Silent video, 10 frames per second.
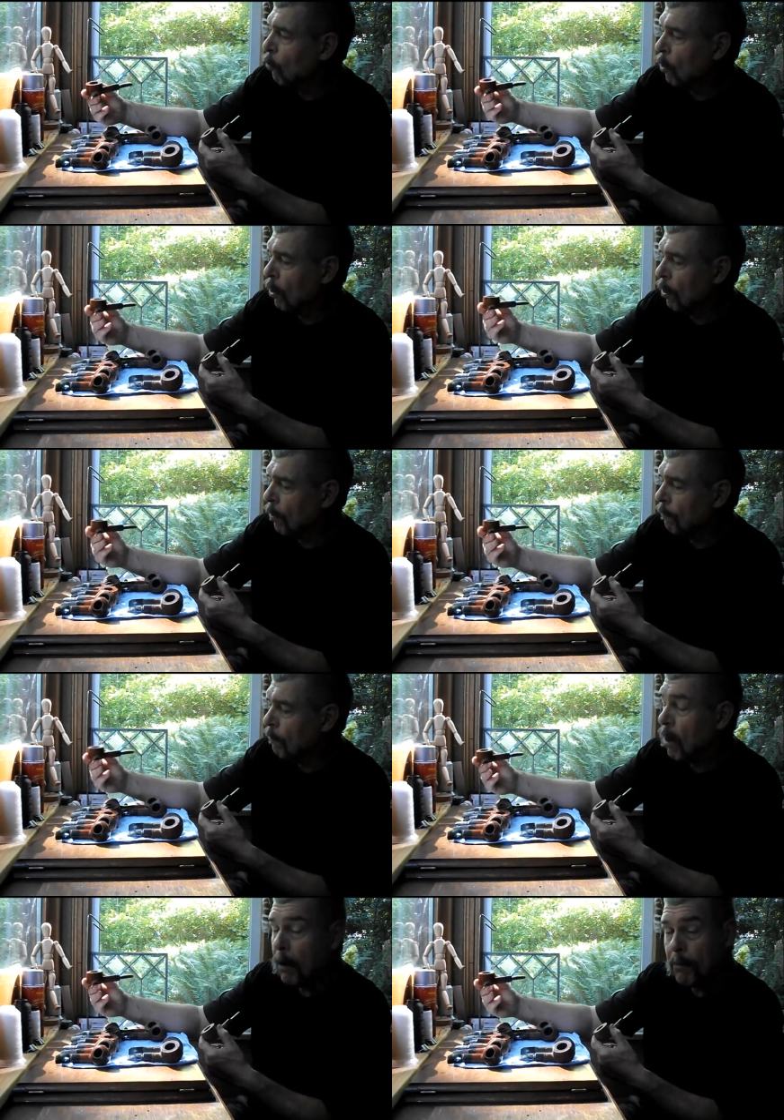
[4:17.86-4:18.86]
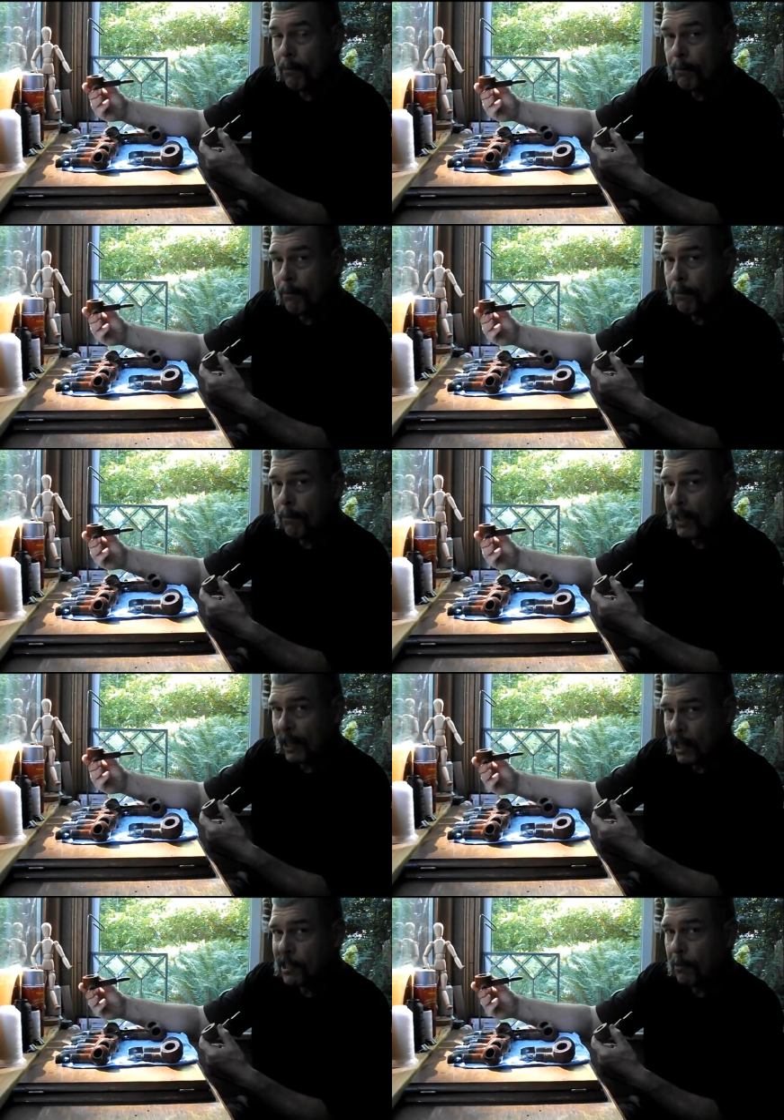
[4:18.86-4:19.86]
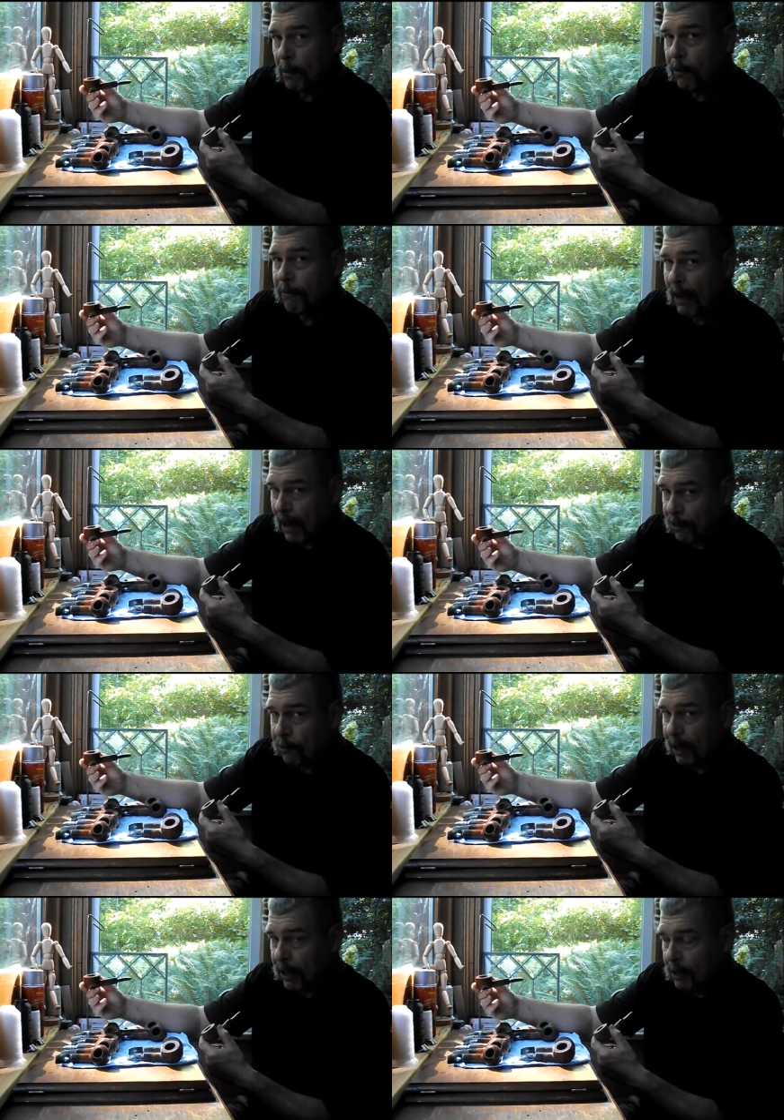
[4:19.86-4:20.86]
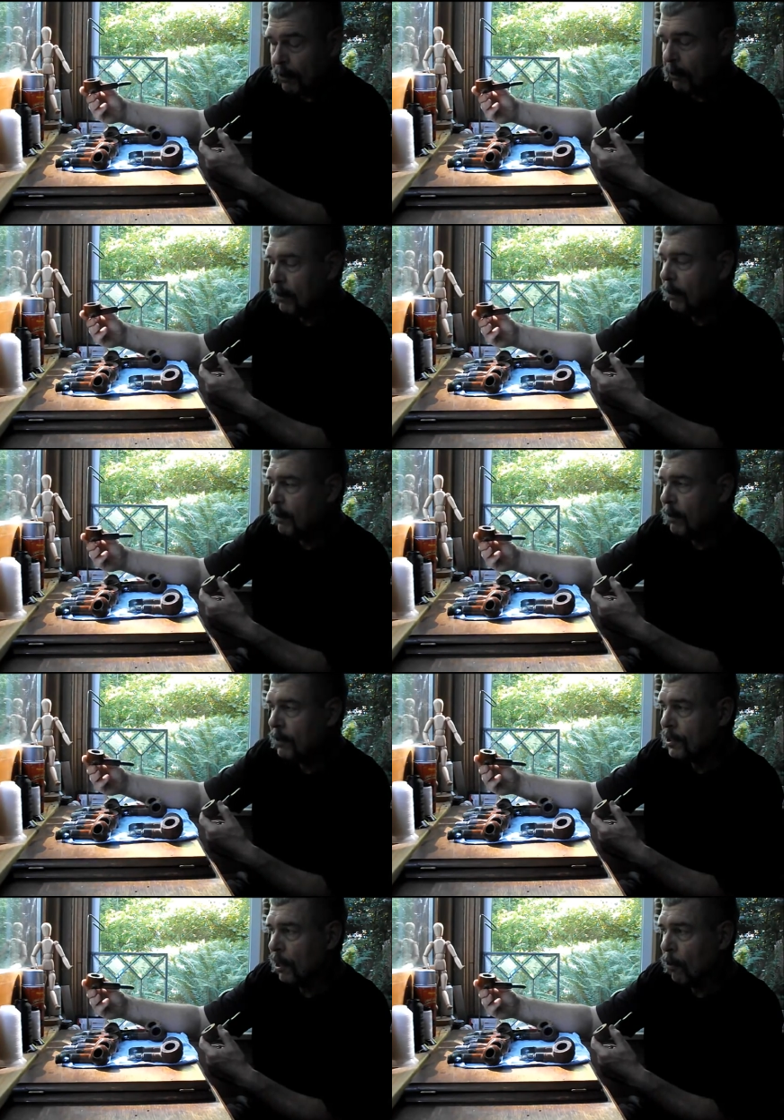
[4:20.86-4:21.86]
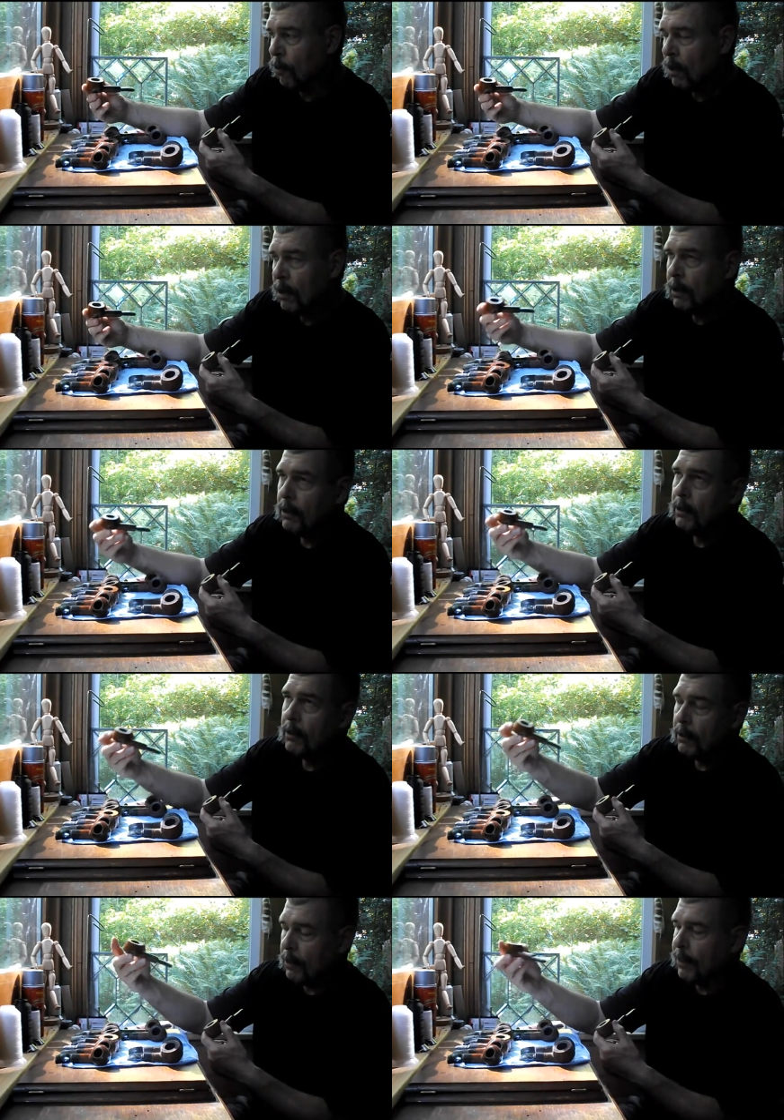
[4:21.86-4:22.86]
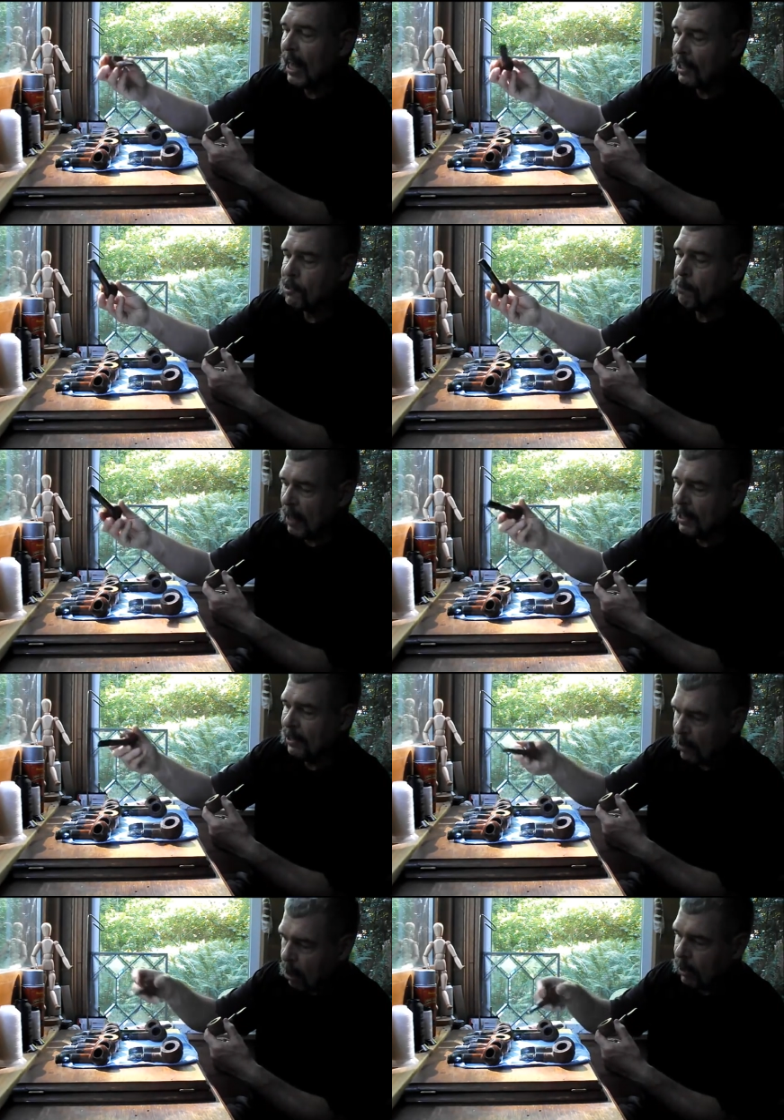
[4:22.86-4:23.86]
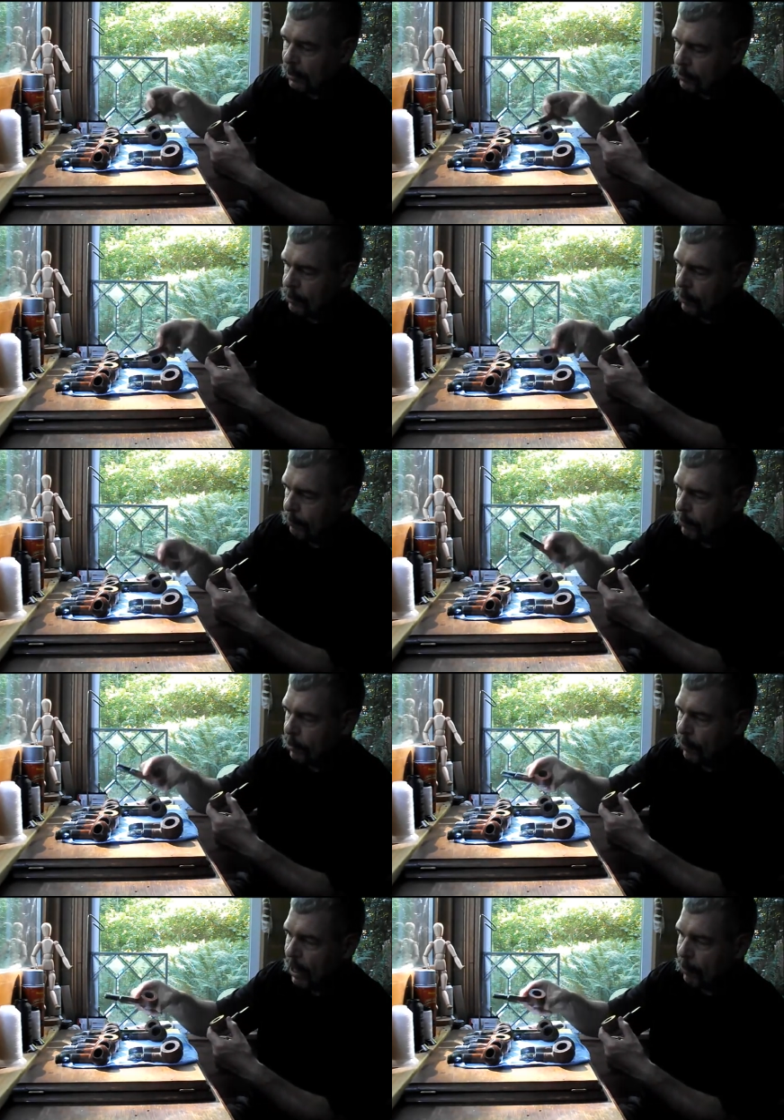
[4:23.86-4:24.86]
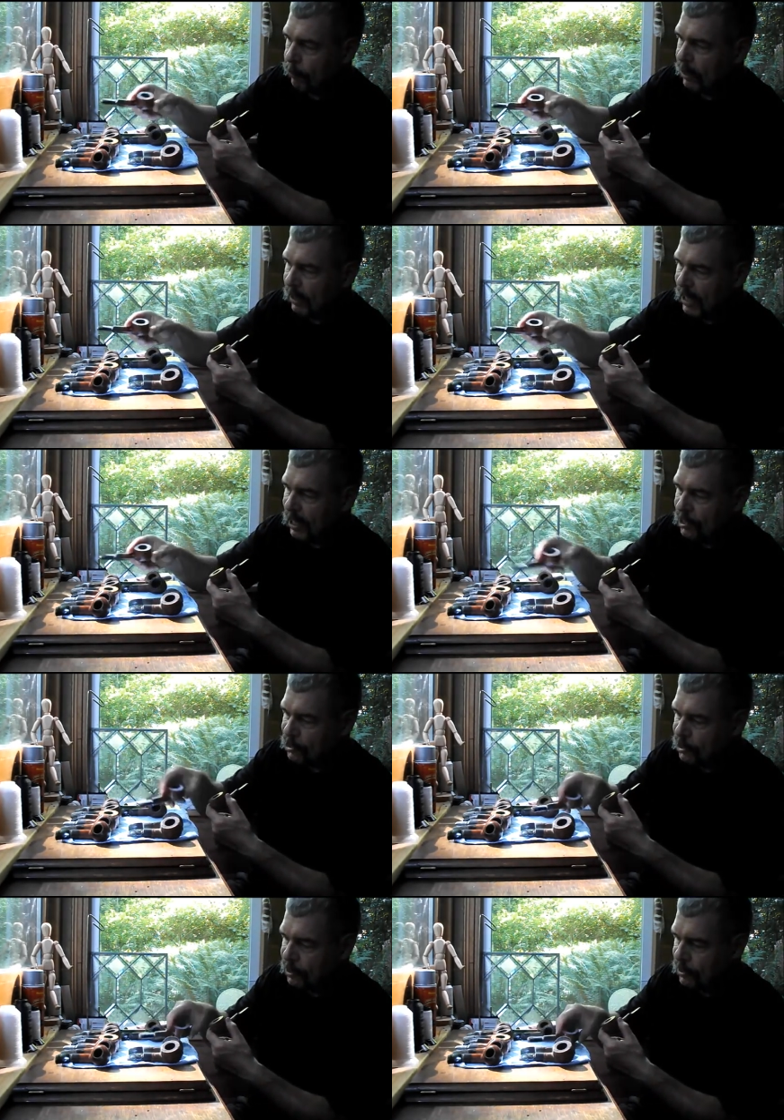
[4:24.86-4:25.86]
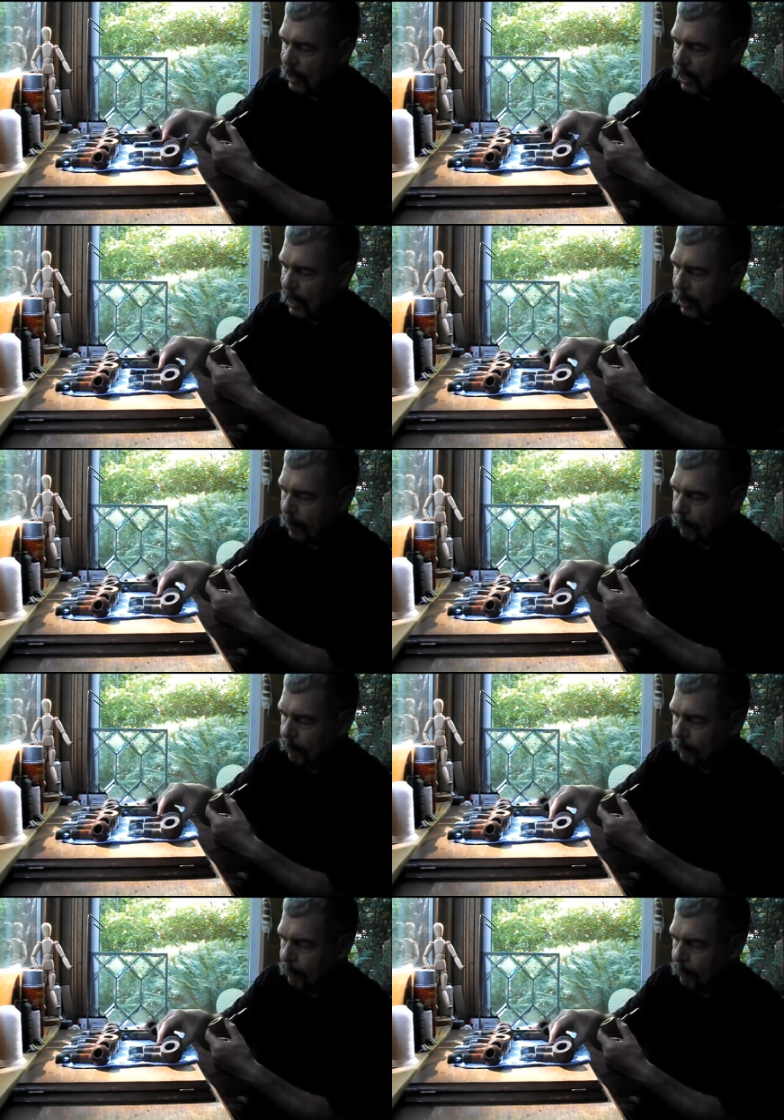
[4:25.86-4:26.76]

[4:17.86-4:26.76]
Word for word: were from the CustomBilt factory. So that's been acknowledged. So that really is uh,